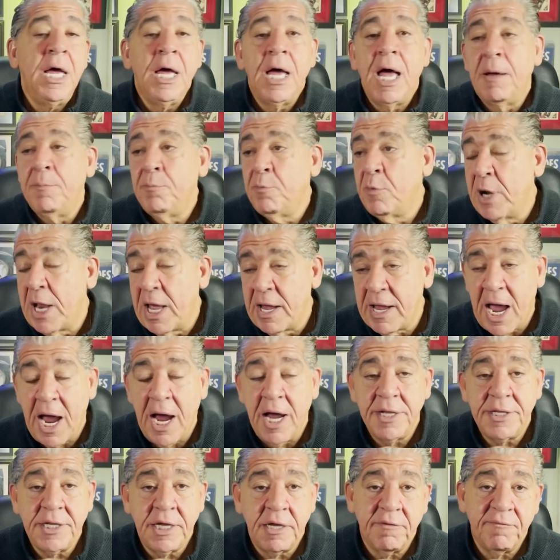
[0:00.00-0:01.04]
Uh, when I
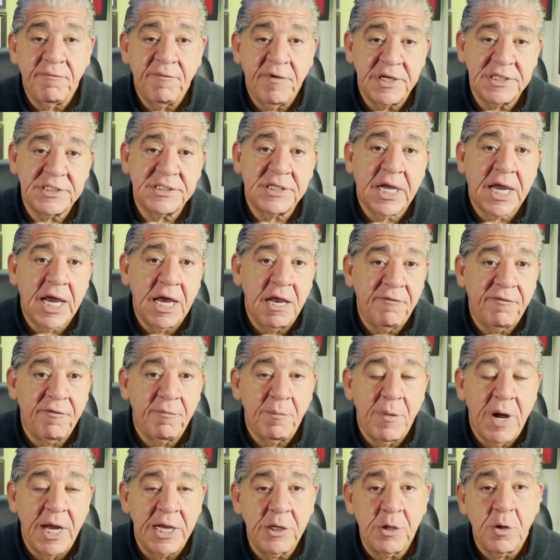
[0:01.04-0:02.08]
hired the investigator for
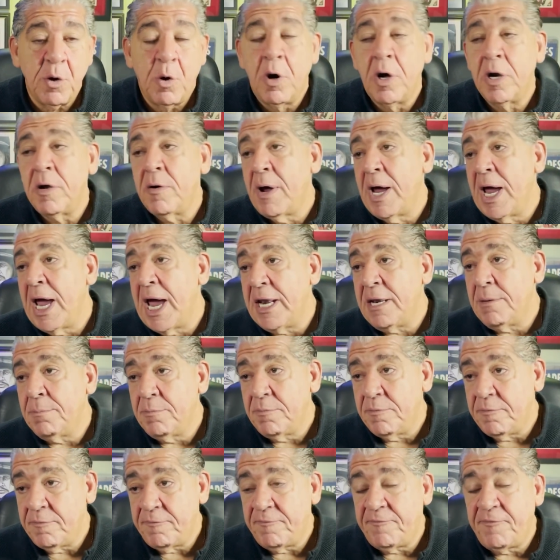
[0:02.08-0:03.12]
my daughter, I had
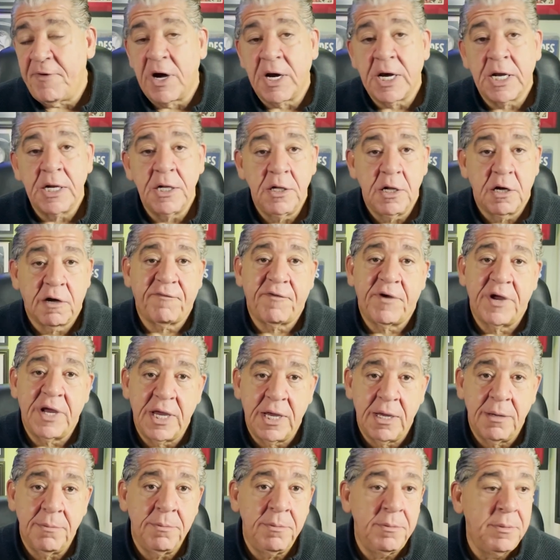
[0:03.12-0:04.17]
him fucking look for
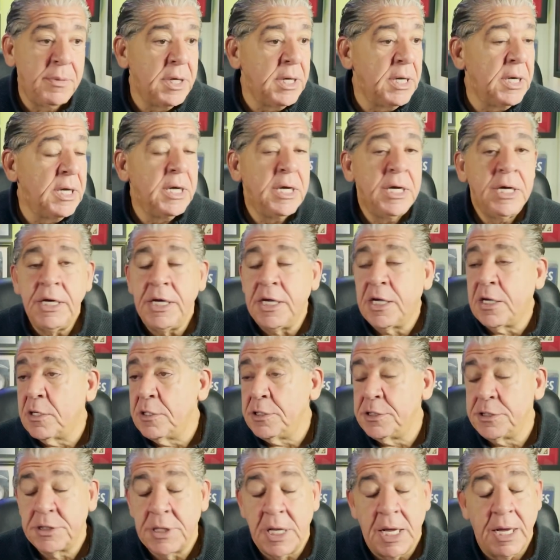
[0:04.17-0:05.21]
him. He
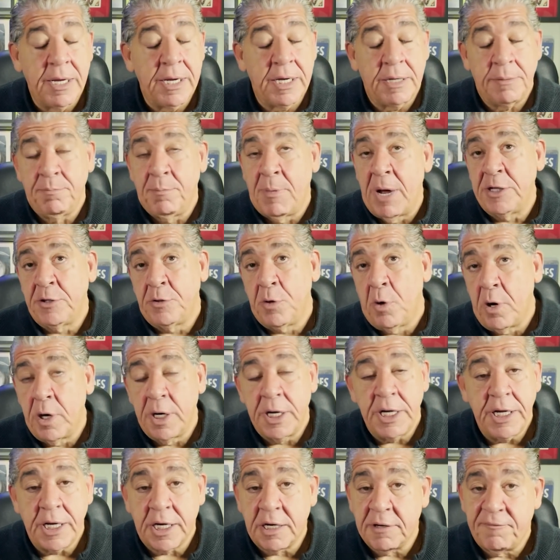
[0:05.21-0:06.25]
couldn't, I, uh, my
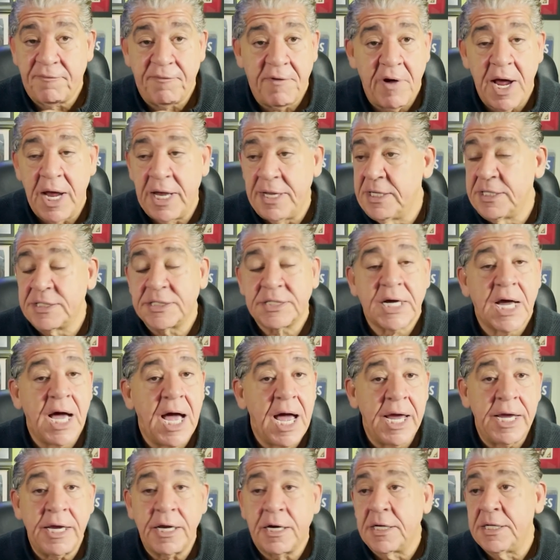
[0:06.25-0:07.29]
daughter, he could find. This
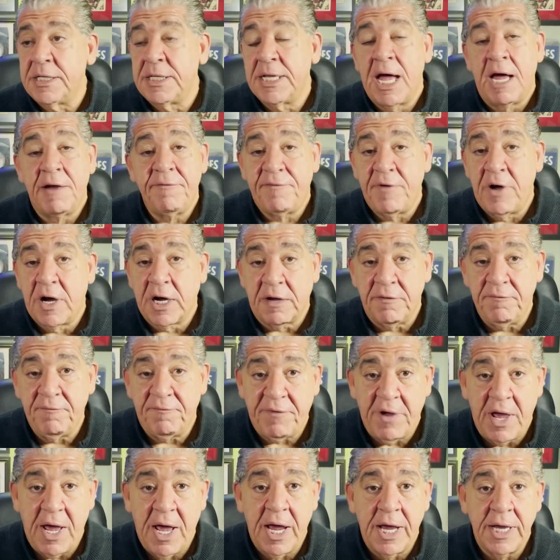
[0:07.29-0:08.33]
guy, he could not fucking
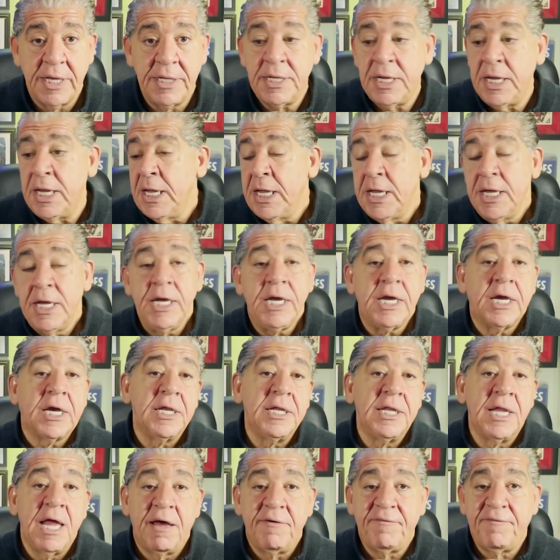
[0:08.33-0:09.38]
find. He
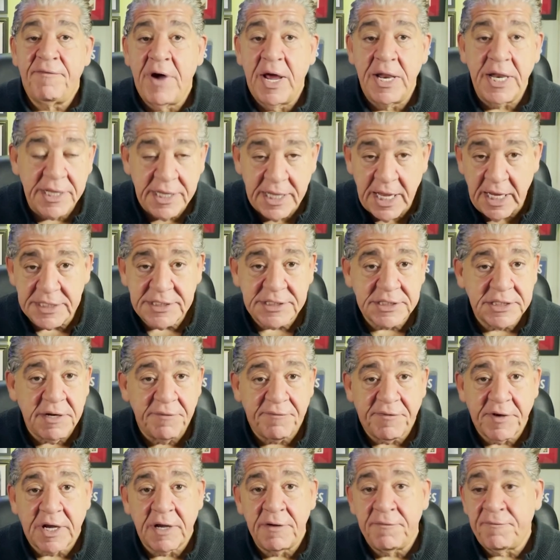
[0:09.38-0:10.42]
could not find a death
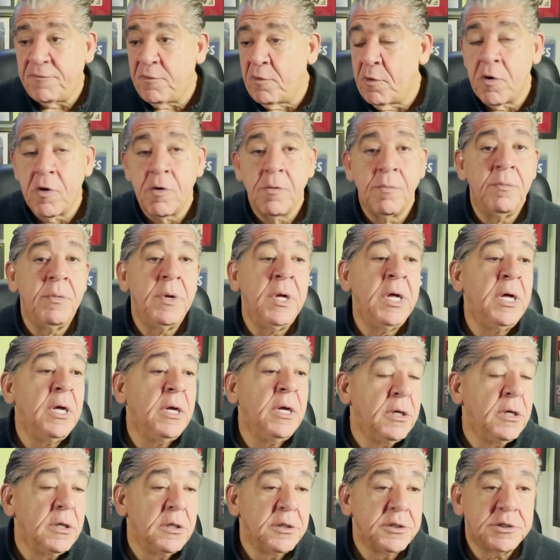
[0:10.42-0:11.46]
certificate for him.
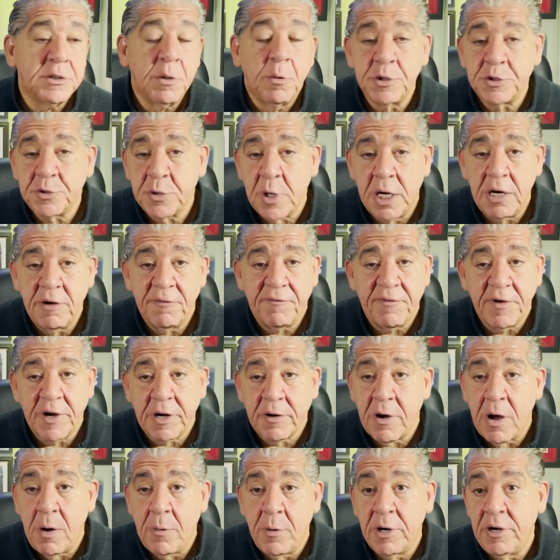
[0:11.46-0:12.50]
So we're trying to
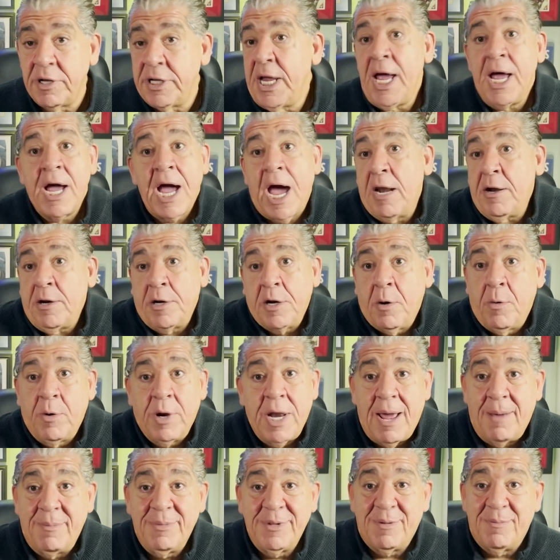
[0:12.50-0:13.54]
figure out what. Yeah, I don't know
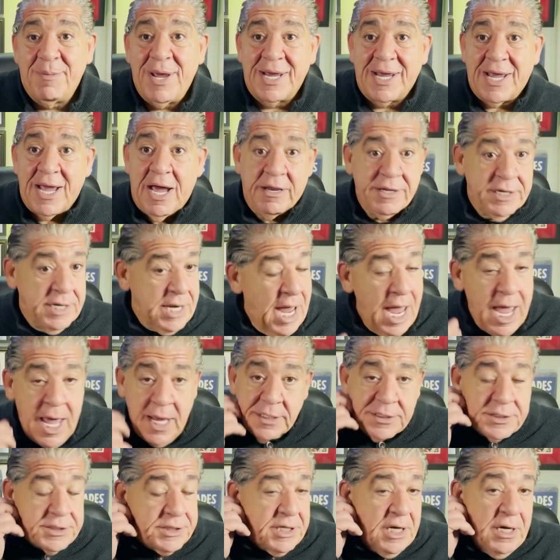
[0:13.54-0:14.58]
what happened still? to my God.
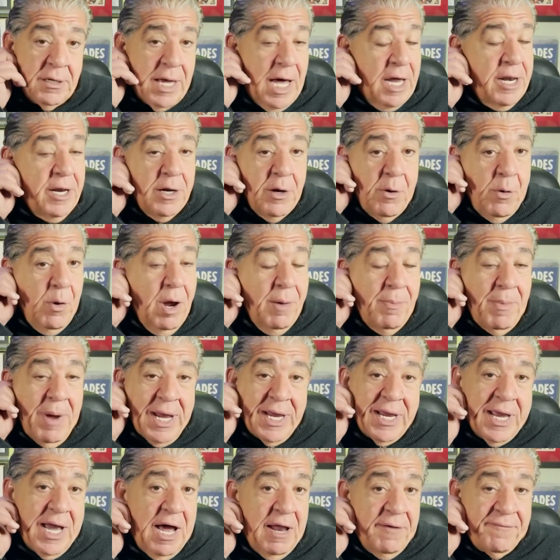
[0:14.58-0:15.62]
Yeah, still, I don't know where
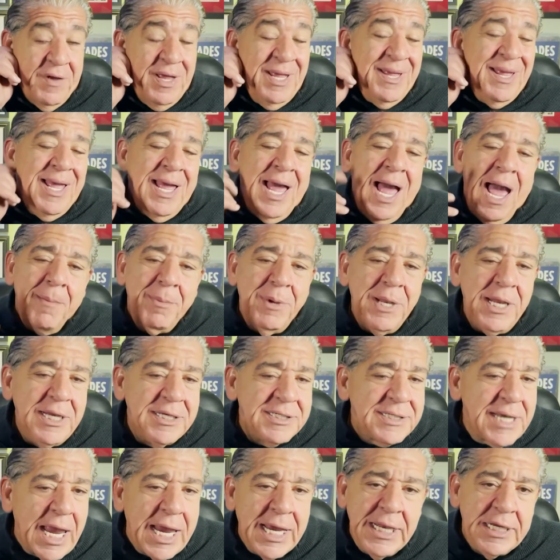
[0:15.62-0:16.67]
my God. I mean,
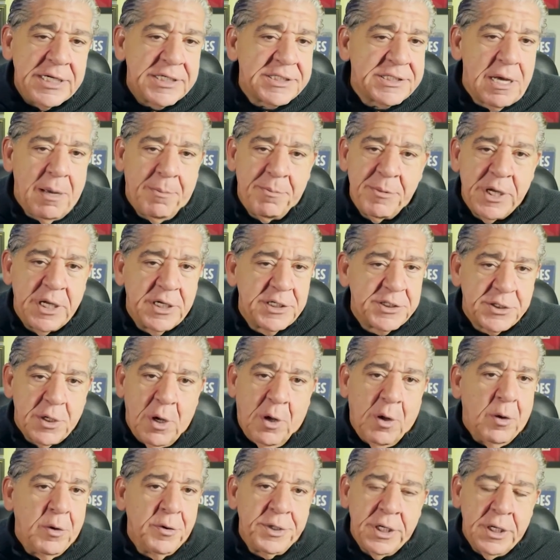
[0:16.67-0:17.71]
he's eighty something years
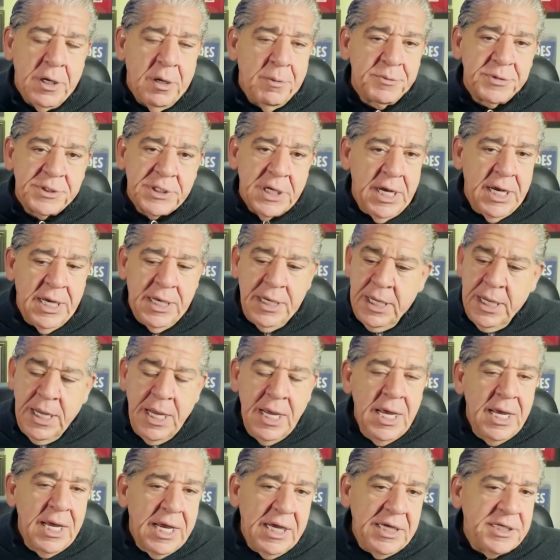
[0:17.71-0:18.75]
old. You know what I'm saying?
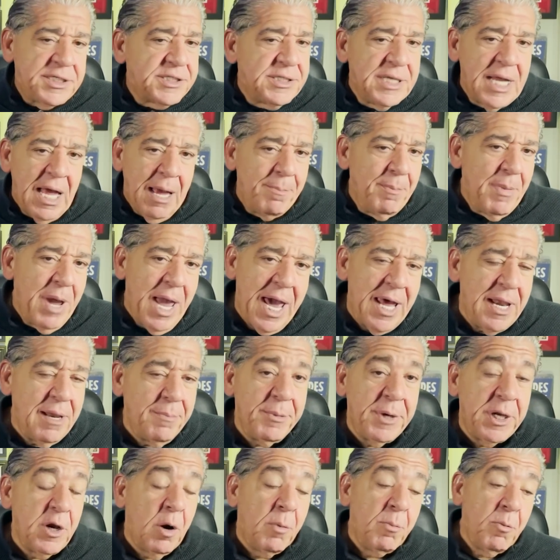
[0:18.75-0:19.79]
He's not mad at
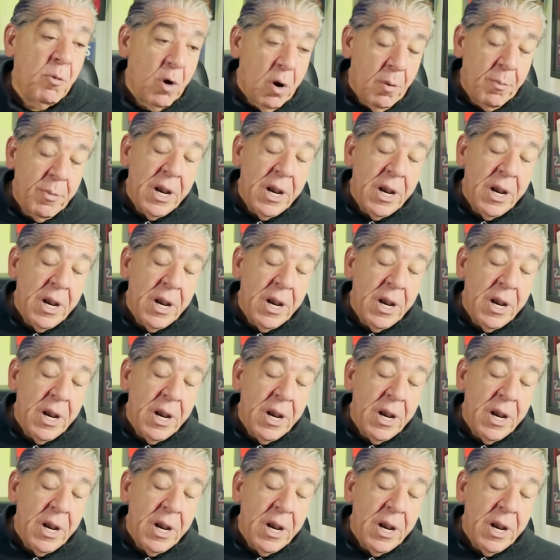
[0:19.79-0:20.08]
me no more.